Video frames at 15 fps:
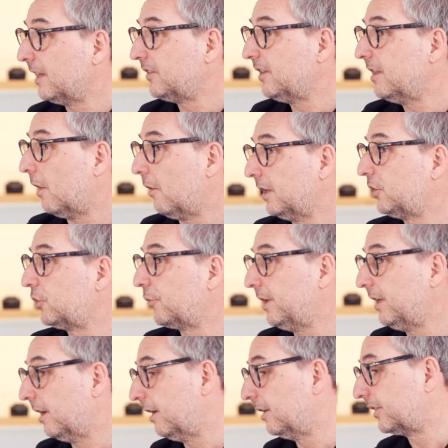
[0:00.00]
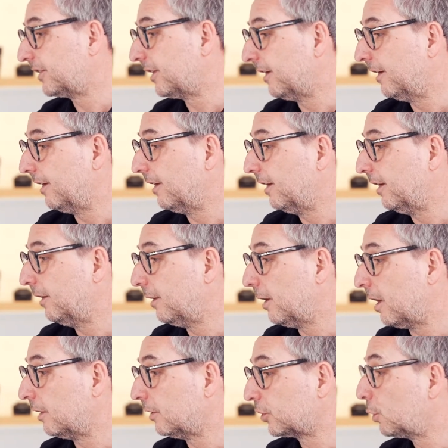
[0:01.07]
that's in the high street at
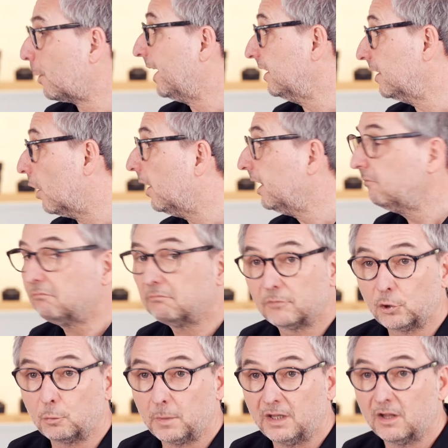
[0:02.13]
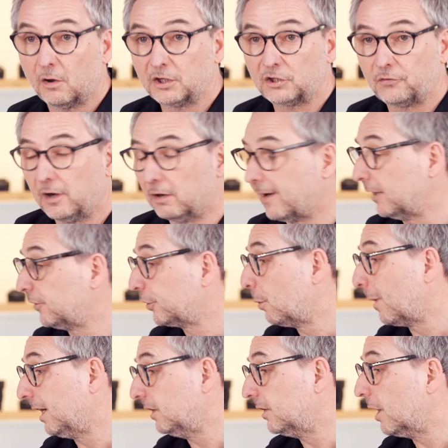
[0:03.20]
289. Should be in the high street around
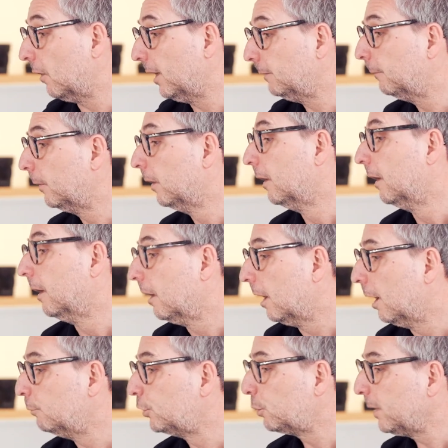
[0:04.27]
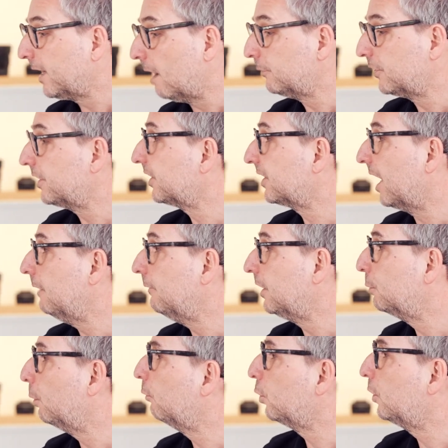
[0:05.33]
289. Should we come to the
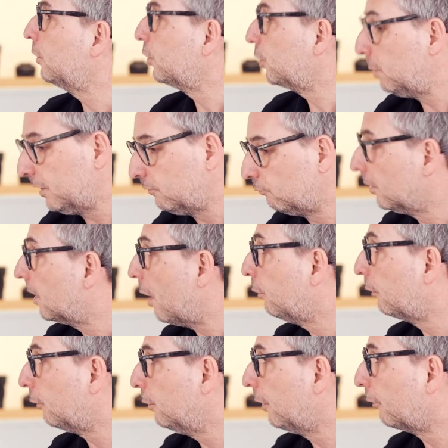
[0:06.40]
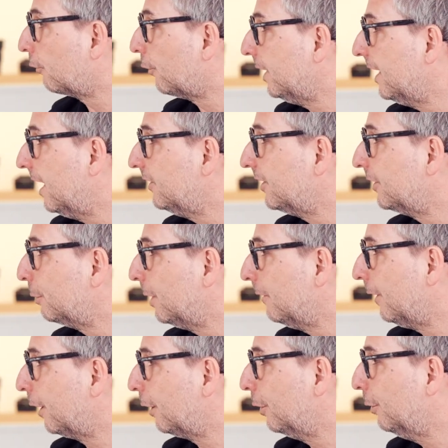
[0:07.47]
savings? Should we go through the three lenses that
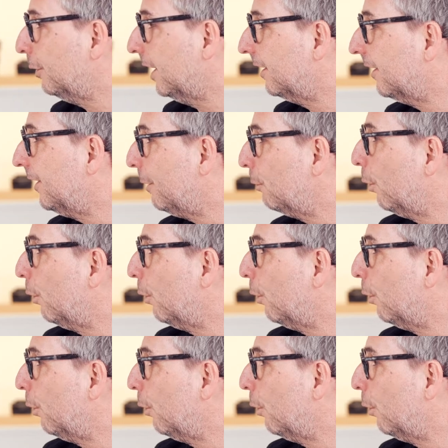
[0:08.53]
we've included, and